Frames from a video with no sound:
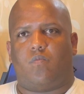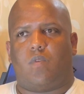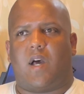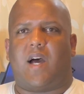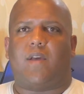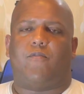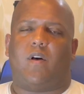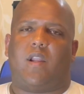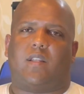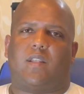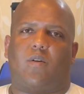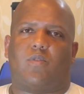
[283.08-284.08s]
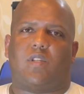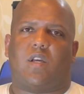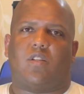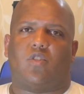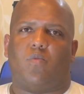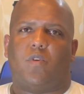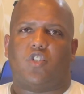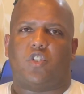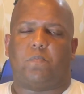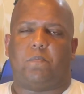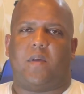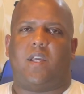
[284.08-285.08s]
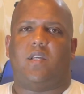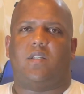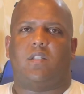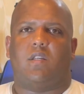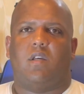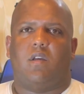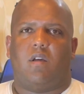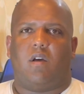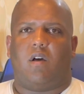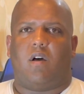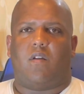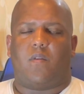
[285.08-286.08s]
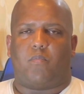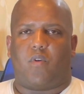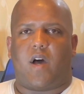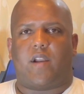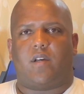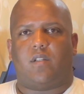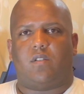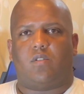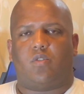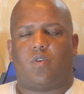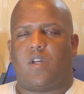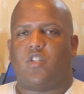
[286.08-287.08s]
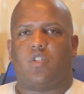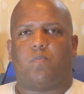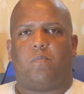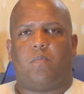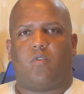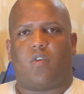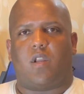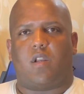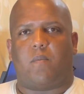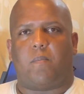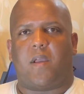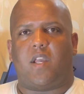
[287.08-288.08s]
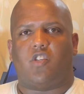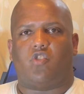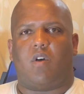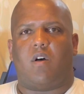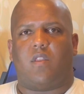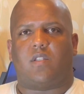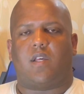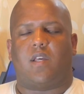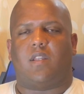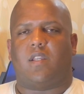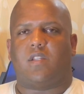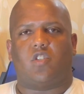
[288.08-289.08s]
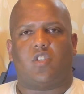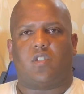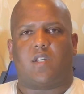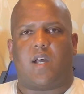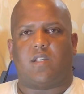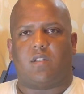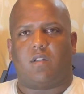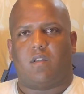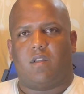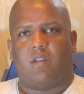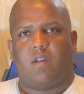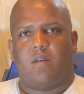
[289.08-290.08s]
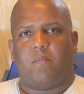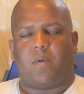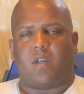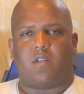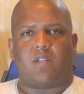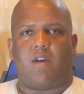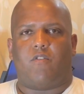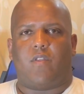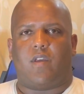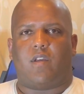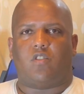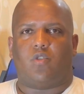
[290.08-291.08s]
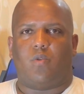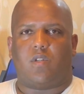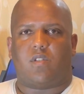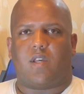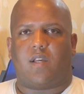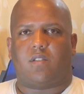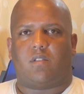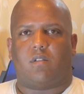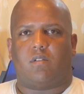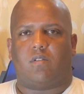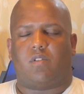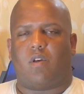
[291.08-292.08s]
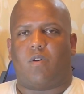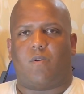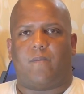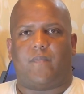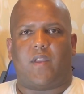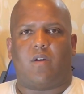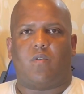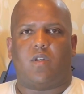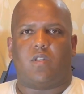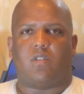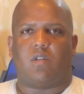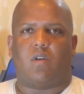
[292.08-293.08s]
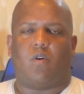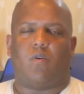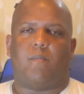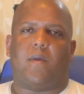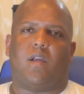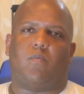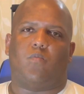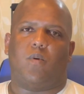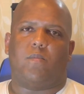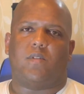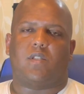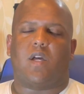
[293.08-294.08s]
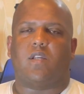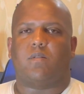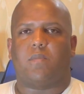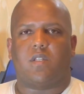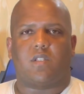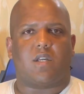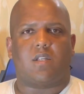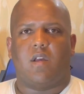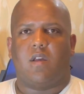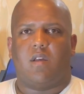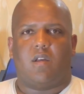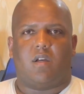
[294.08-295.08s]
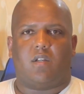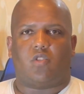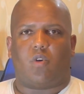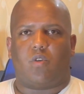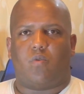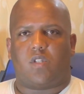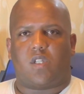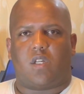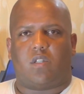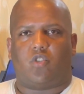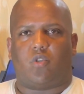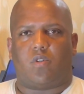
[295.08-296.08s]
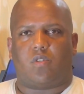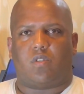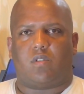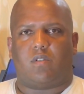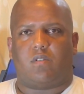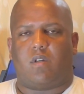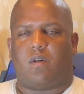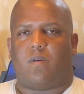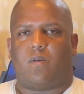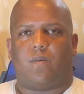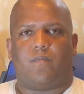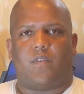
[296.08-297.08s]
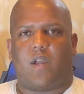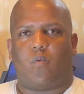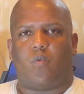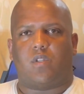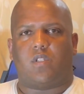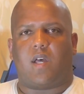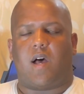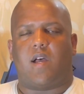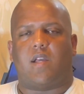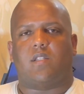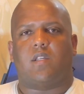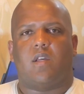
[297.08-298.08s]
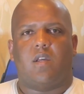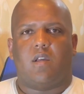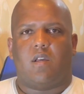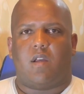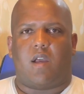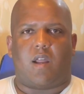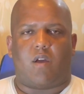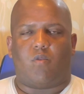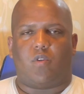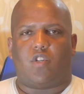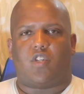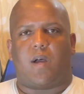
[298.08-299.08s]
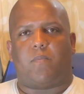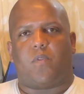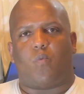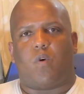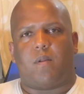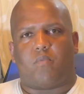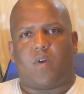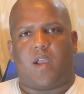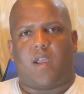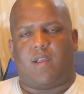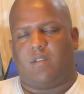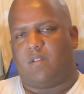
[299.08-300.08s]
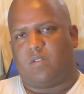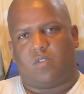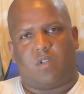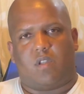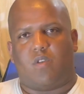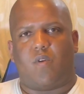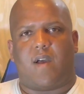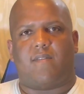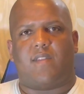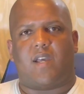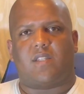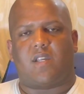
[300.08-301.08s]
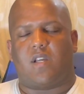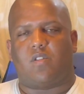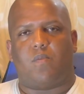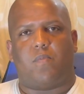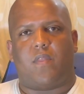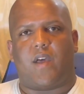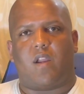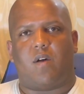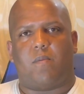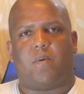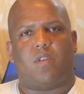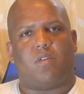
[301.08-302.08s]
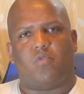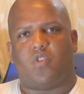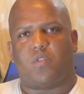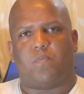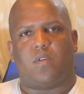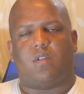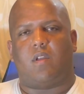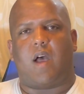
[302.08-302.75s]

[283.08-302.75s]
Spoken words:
I felt like that was taking too much space on the product, so I just created a page on the site that's just sizing, because everything is unisex. So I don't need to go and make a women's size, a men's size. It's all unisex shirts. So that one size and I only shop the one brand. So then you have that size, and you put that up, and then you just put.